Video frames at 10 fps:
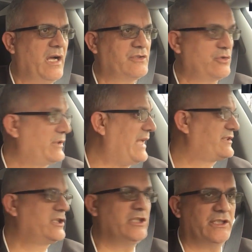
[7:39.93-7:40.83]
So
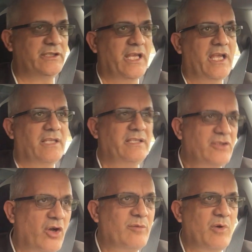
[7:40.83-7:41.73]
that's good. The
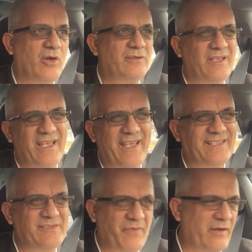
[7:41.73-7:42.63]
dog mode,
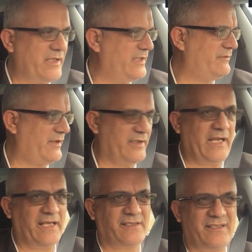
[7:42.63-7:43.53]
it's very, very
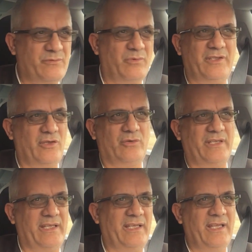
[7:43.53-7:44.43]
nice. It, you know,
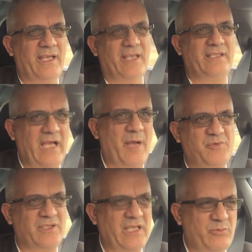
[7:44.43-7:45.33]
the
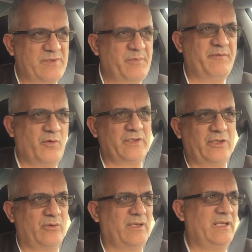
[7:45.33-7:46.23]
option that was before,
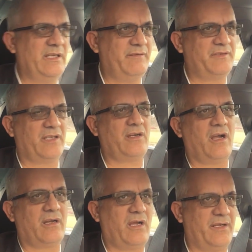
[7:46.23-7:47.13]
that you can leave the
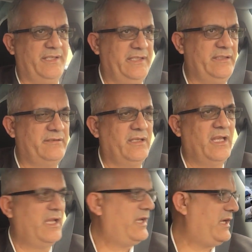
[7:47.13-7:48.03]
car on heat,
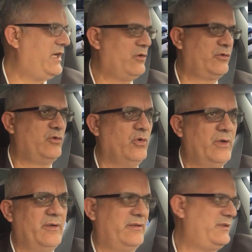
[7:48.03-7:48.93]
on
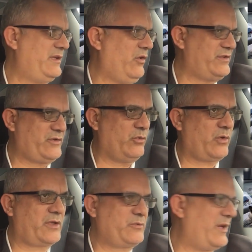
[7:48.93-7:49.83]
cool, also
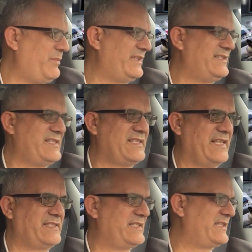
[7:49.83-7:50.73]
works well. But this is
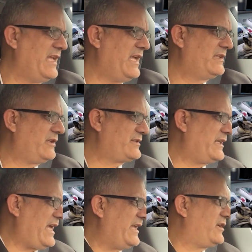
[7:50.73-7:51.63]
nice. There's
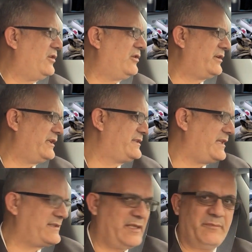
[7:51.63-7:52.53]
an icon. It
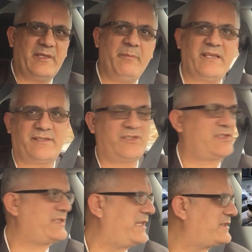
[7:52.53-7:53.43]
says the message
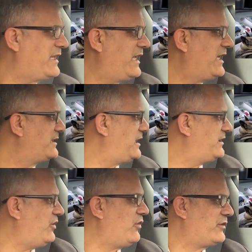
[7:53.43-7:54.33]
says
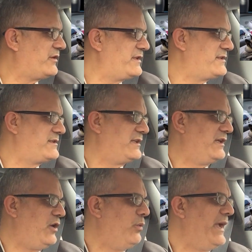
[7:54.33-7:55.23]
that the owner is
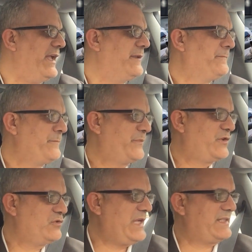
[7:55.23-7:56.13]
away.
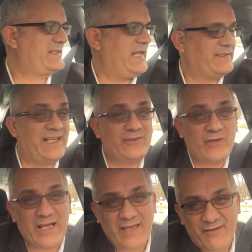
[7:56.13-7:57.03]
So that's nice. I do
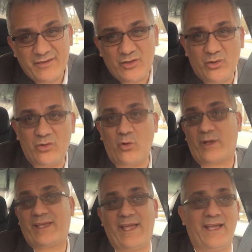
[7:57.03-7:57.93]
not have a dog
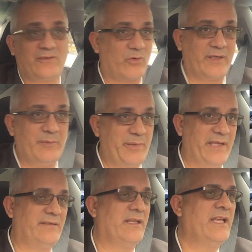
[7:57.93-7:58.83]
or a cat or any pet.